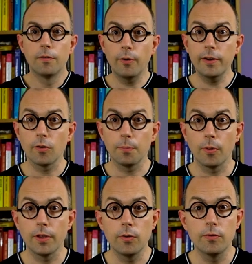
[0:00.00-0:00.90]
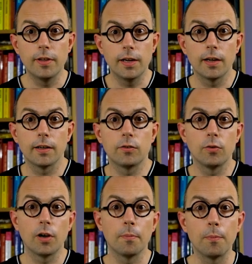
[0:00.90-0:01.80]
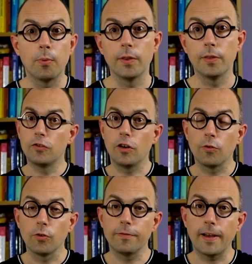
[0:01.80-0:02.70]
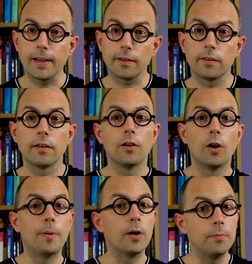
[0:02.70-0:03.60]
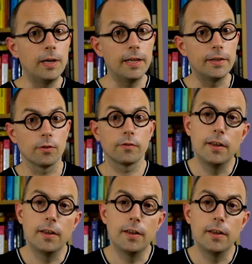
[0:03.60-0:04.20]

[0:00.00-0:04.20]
For example, they use data to come up with general facts about millennials.